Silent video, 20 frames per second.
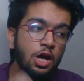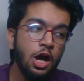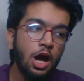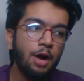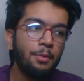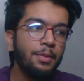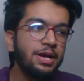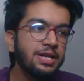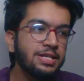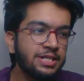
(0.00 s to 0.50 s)

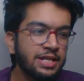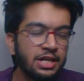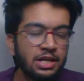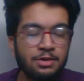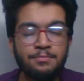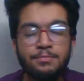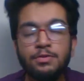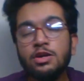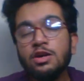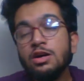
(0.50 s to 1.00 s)
on my
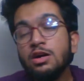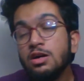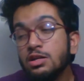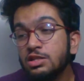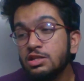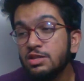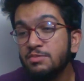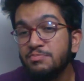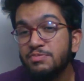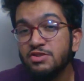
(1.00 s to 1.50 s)
channel
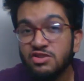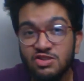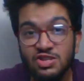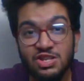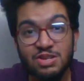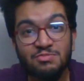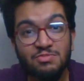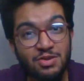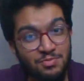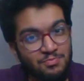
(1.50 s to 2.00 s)
because
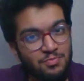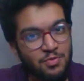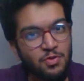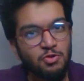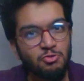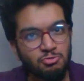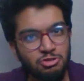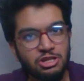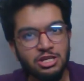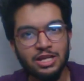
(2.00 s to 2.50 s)
apparently I'm not
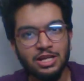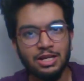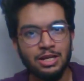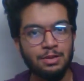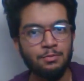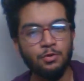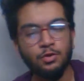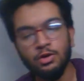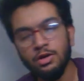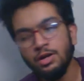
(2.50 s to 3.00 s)
posting
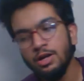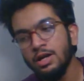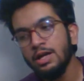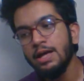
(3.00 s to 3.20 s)
anymore.